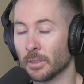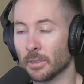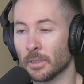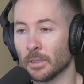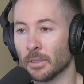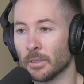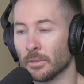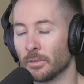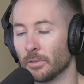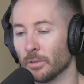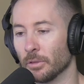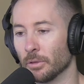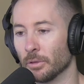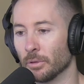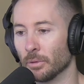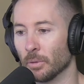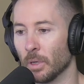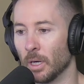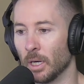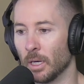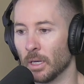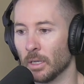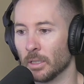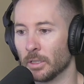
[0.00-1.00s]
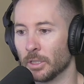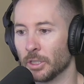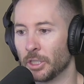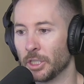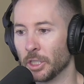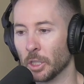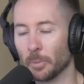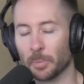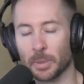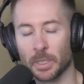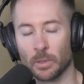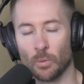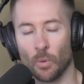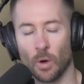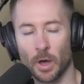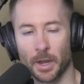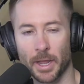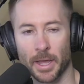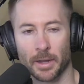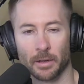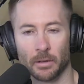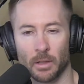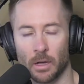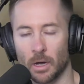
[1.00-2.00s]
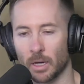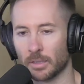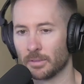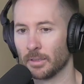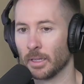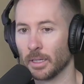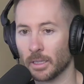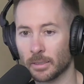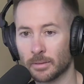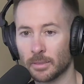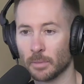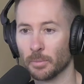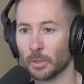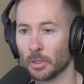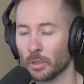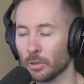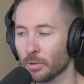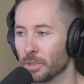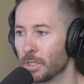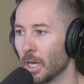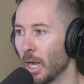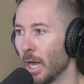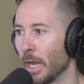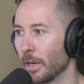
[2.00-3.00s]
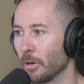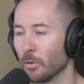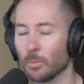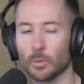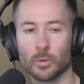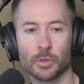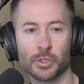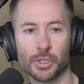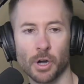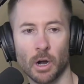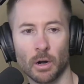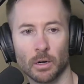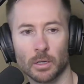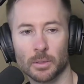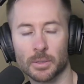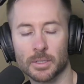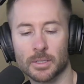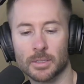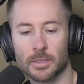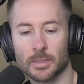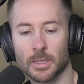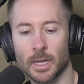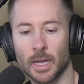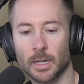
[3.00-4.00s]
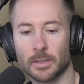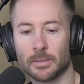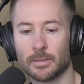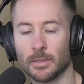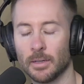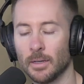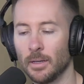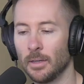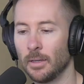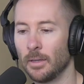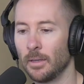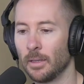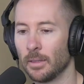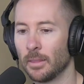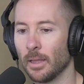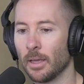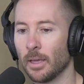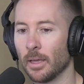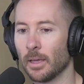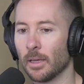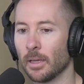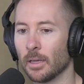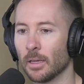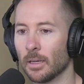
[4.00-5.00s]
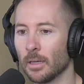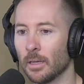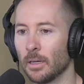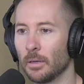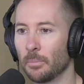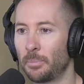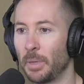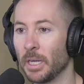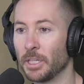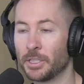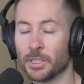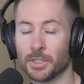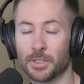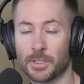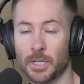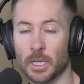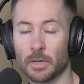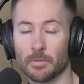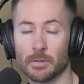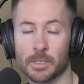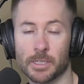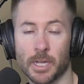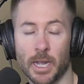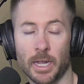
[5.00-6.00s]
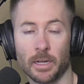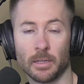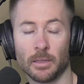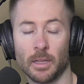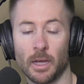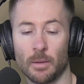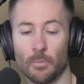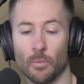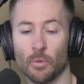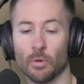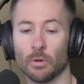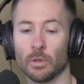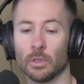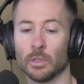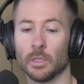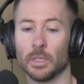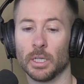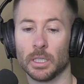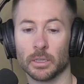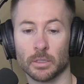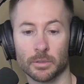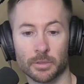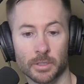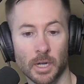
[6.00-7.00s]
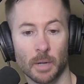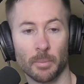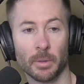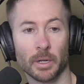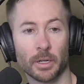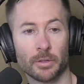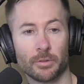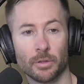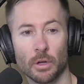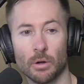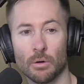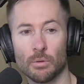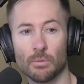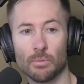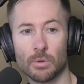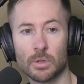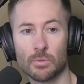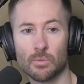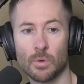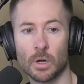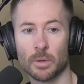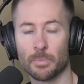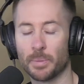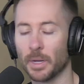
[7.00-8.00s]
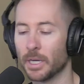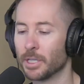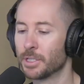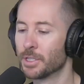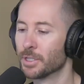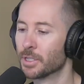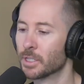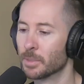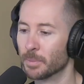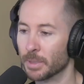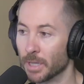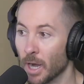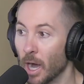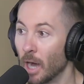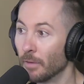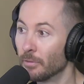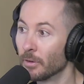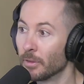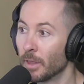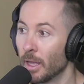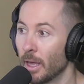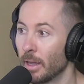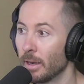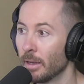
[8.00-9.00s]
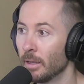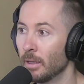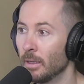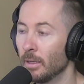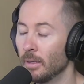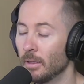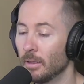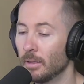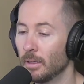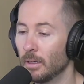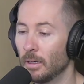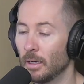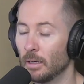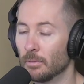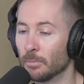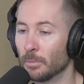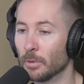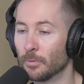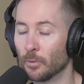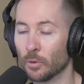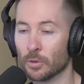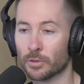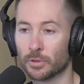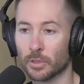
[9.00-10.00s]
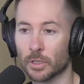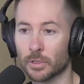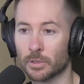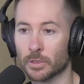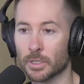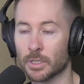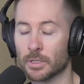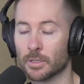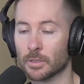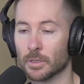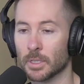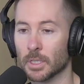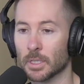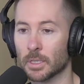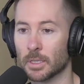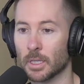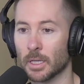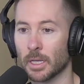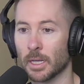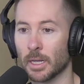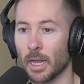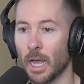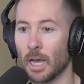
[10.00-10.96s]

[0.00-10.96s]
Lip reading: these new GLP-1 analogs like semaglutide or Mounjaro is that patients tend to retain a lot more in their stomach. So we want patients to be off of that before surgery so that they